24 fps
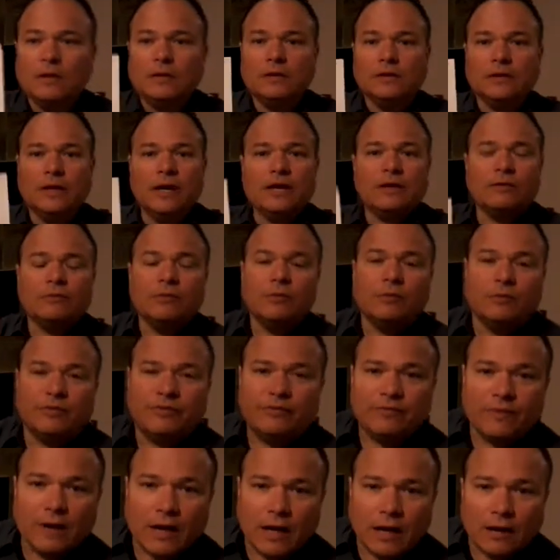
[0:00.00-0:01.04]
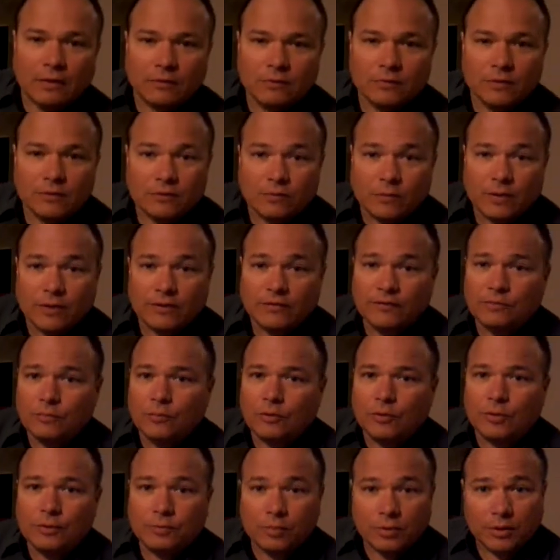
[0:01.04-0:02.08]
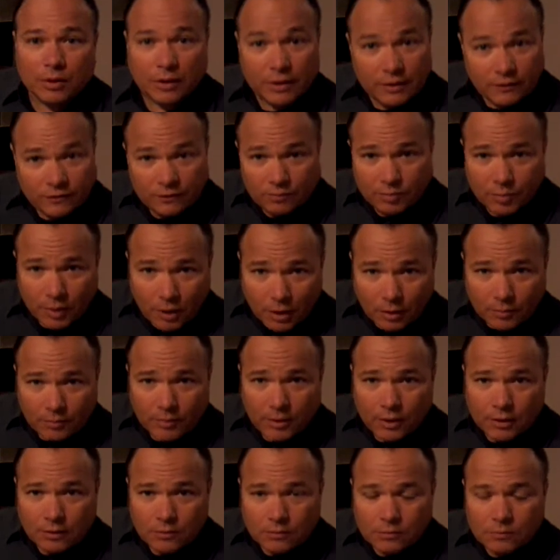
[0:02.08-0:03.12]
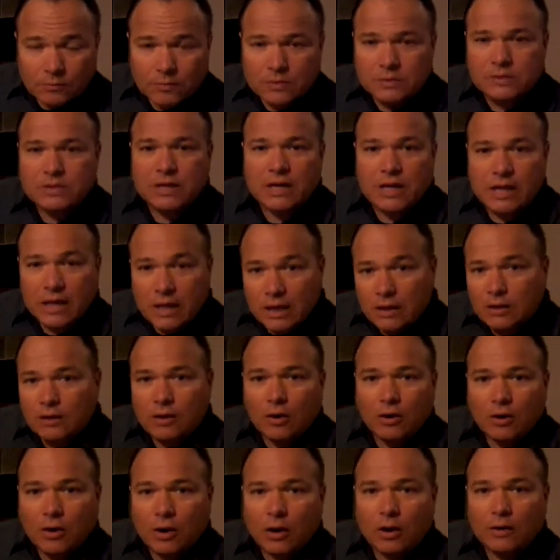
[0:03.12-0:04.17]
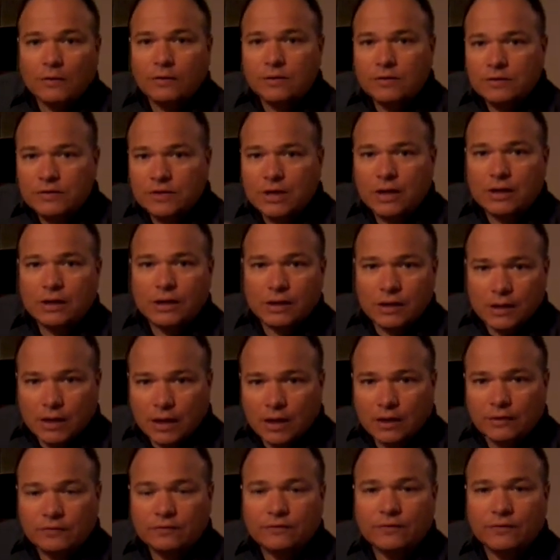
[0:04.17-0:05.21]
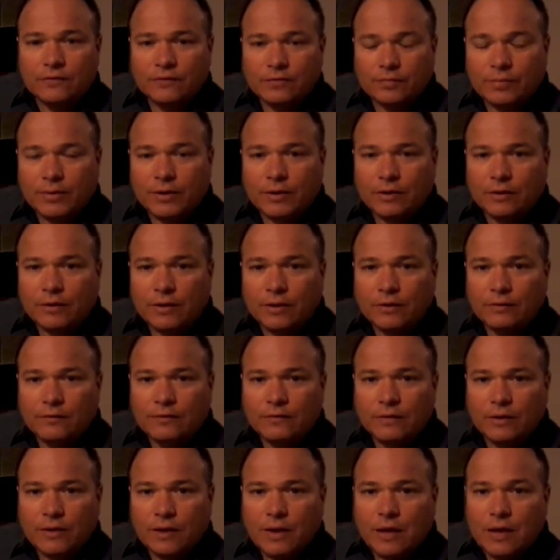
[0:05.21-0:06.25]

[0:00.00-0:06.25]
Later, it was found that the West Des Moines Police Department was in on the Johnny Gosh disappearance.